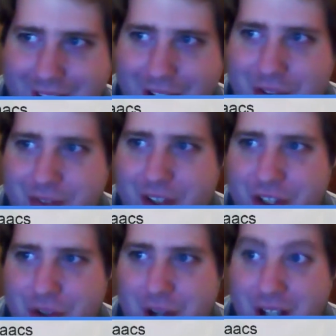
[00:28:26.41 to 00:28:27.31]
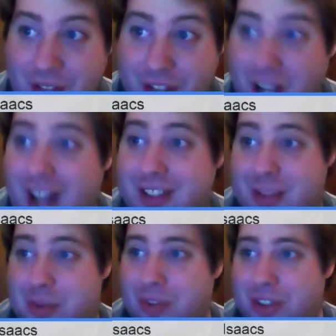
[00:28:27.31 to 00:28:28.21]
referring to. I love the
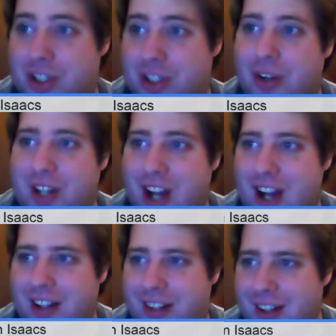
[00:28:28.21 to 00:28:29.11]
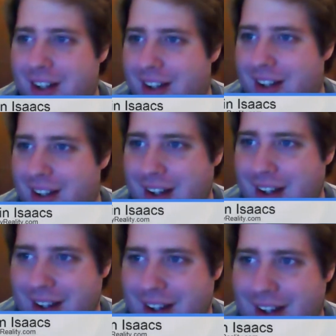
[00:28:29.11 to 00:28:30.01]
concept of what's going
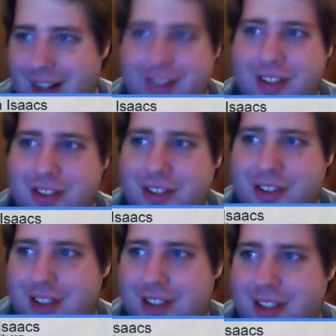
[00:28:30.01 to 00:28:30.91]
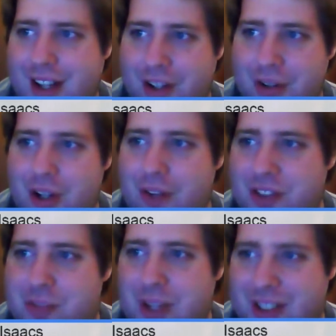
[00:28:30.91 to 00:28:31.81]
on, and it's I don't know if
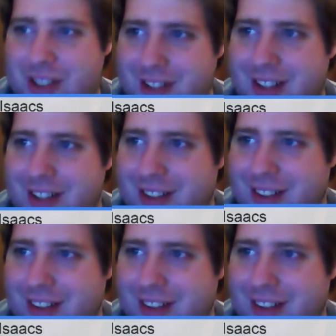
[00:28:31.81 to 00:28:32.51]
it's based on anything